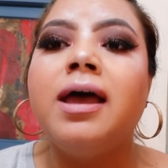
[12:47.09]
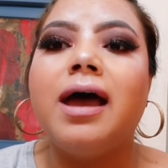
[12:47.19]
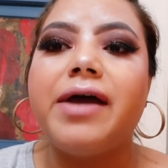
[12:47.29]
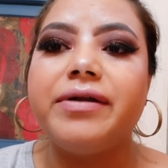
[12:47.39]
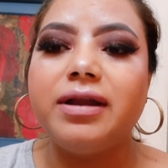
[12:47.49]

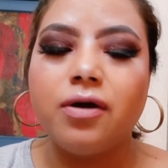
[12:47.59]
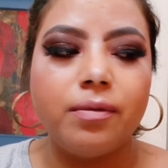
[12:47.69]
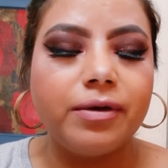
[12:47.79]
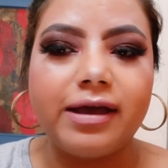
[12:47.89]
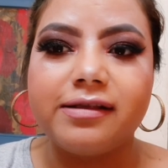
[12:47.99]
I really hope
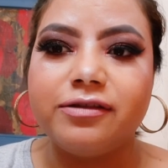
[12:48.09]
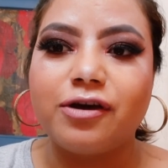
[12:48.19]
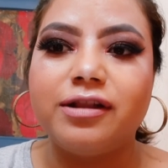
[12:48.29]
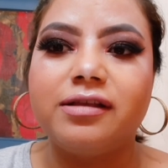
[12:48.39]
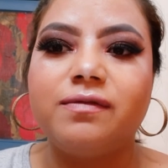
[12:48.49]
you guys
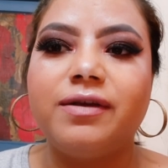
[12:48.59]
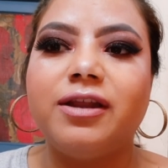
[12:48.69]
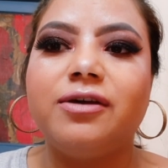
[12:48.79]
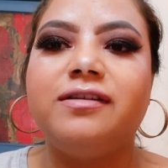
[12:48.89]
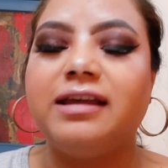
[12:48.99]
enjoyed this
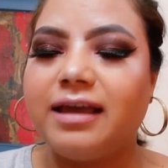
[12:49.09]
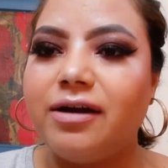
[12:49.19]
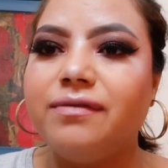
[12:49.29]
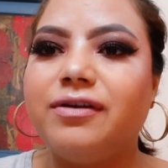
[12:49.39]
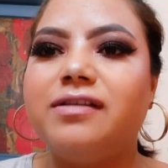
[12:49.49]
video. Take
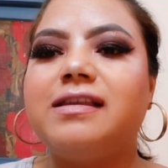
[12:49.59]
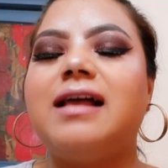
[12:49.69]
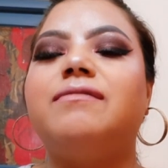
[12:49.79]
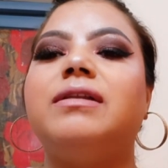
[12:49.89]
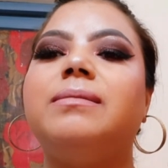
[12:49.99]
care of
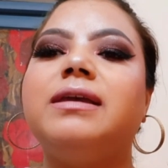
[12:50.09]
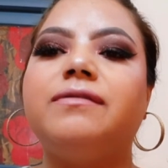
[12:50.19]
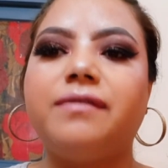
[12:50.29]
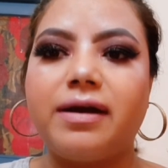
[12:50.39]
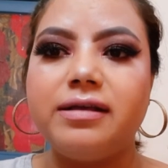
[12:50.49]
yourself. We'll
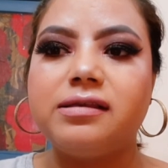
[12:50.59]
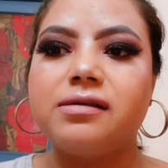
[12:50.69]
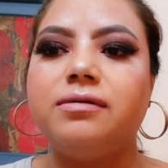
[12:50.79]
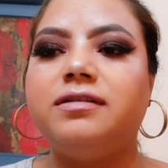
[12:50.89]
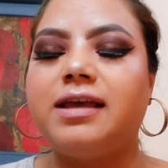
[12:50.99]
meet very
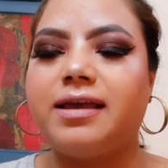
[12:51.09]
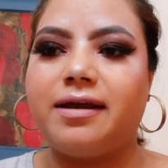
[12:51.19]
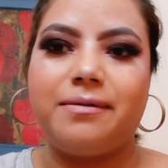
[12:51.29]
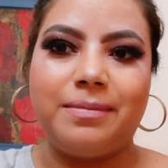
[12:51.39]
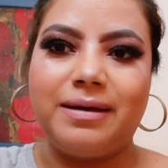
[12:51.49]
soon. Take
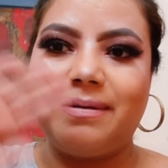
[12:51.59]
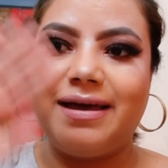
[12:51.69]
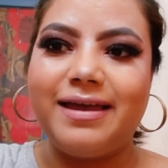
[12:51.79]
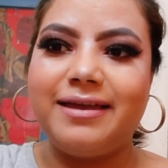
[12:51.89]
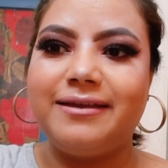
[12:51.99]
care. Bye
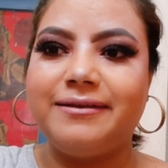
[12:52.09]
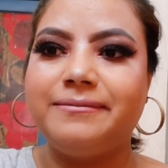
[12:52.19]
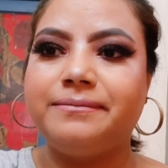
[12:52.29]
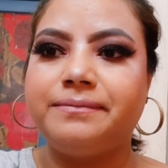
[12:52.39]
bye.